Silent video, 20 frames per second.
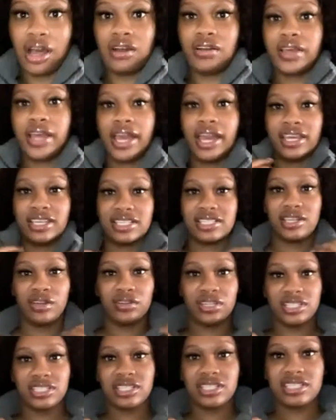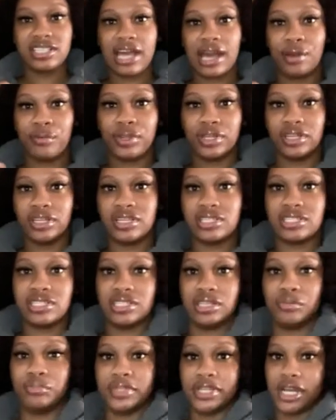Okay, so this is how it looks
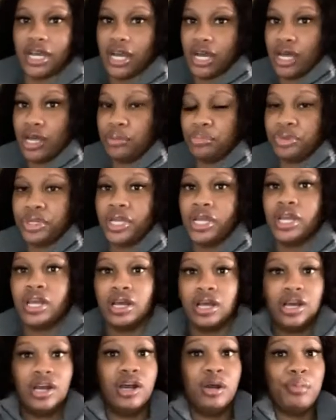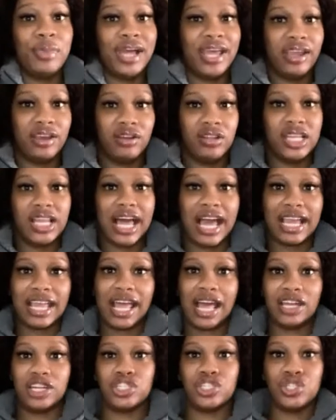zipped up. I ain't gonna lie,
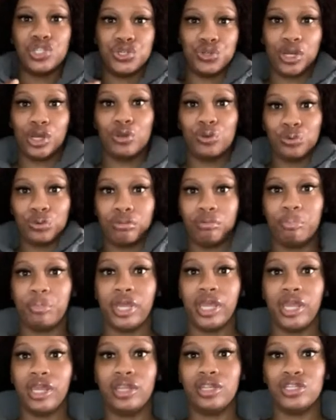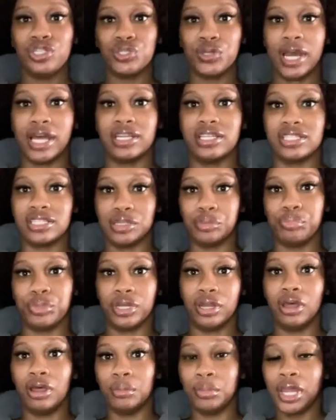I kinda struggled a bit trying to zip it
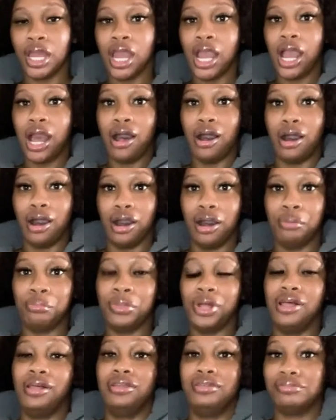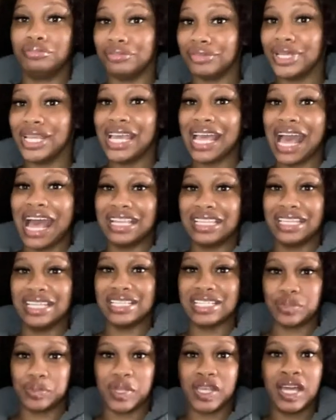up. I think
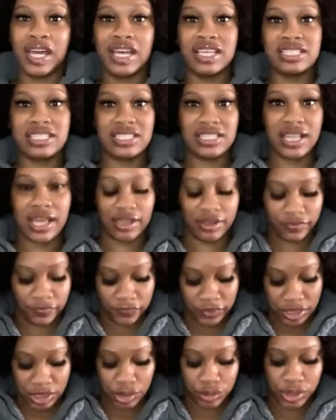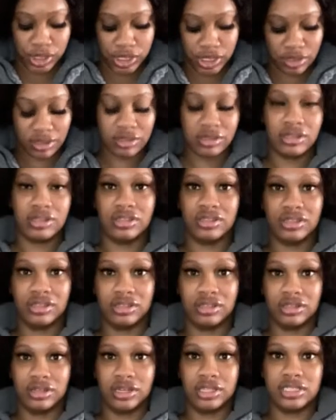it's because it's like furry, the
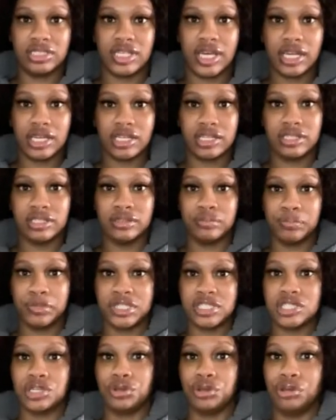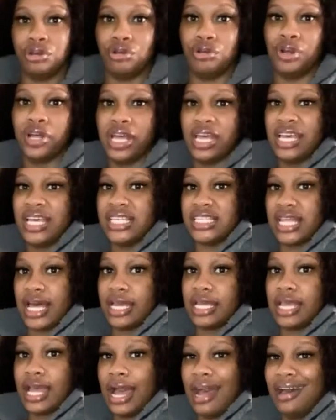little teddy material,
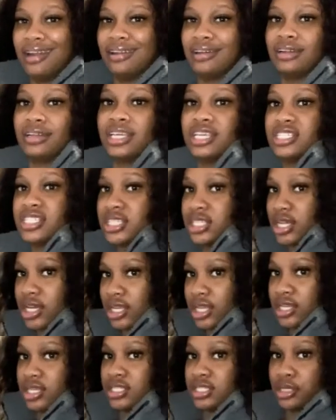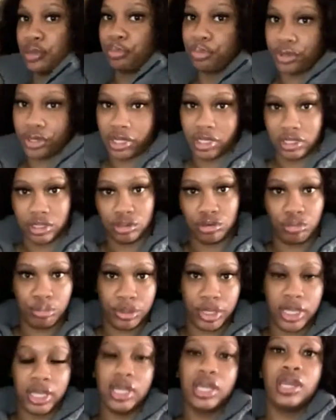like kinda gets stuck in the zipper a little
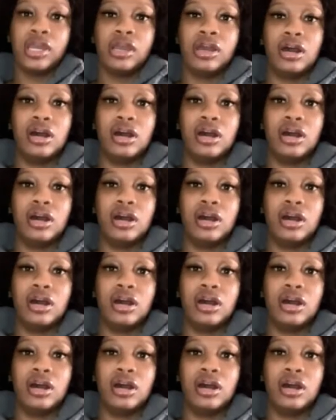bit.